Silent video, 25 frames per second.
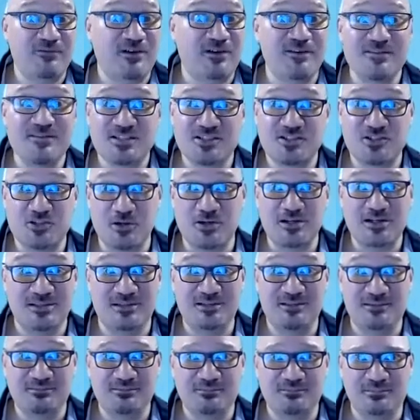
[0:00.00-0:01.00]
I've
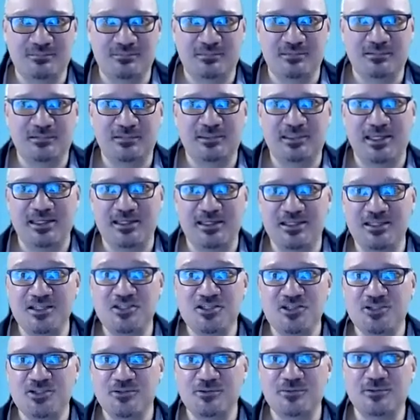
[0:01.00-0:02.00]
studied the
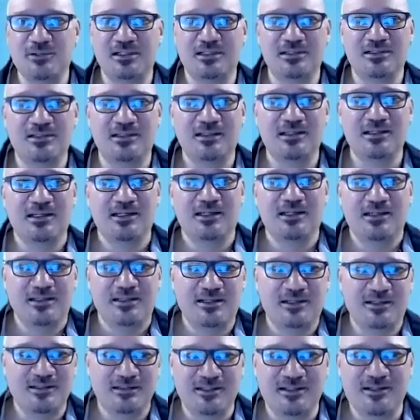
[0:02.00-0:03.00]
issue, and
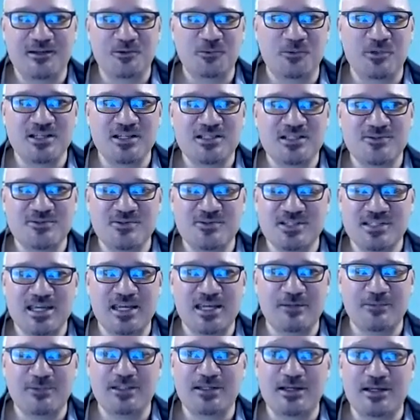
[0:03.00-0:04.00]
there are ways to
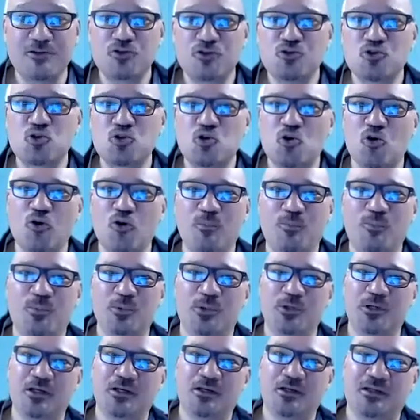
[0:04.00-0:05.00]
save it. I just hope
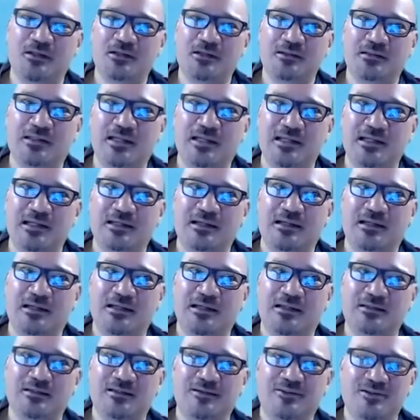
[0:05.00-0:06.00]

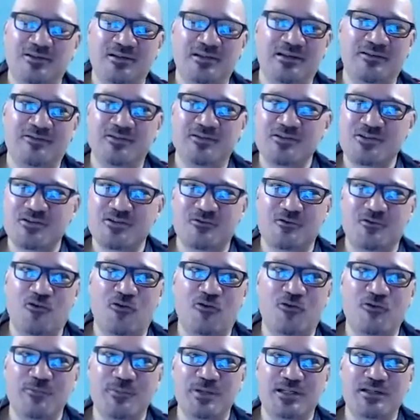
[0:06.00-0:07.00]
that the three levels of
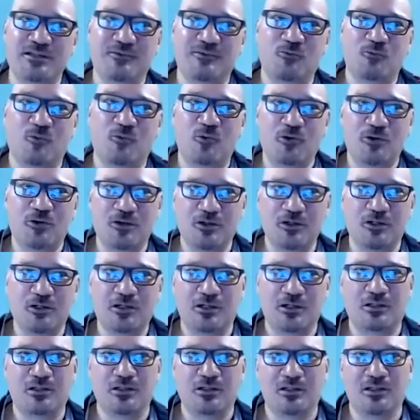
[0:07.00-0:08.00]
government work
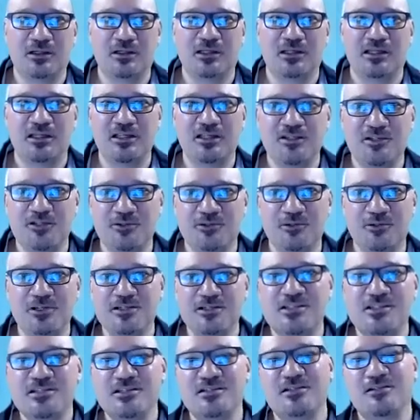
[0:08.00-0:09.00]
in
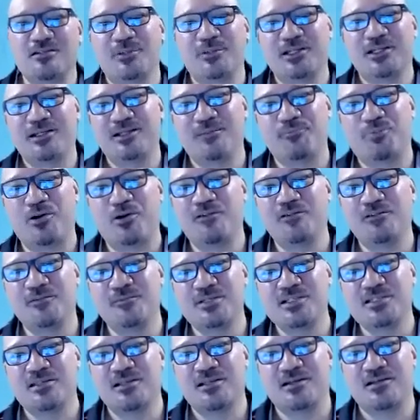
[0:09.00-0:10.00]
unison. But the problem
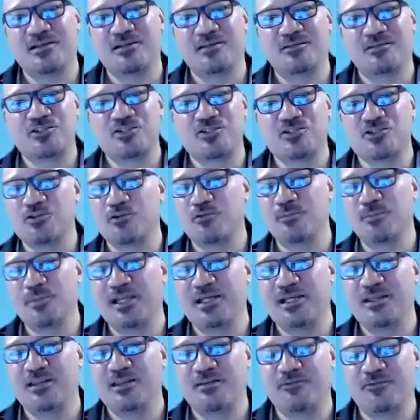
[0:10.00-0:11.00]
is there are so
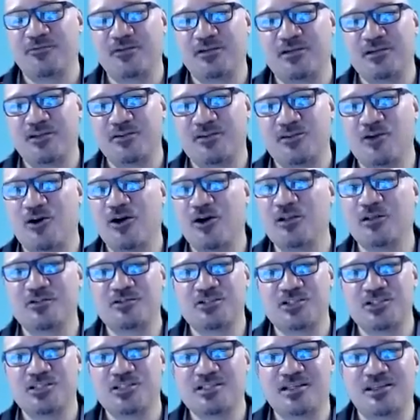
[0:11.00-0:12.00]
many different
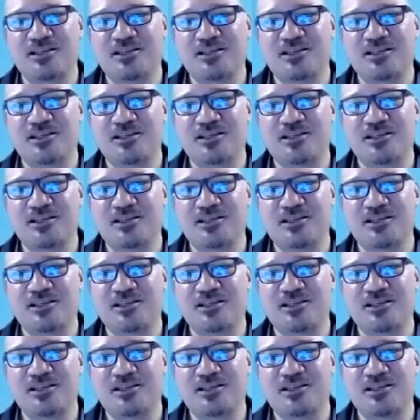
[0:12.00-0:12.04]
ideologies.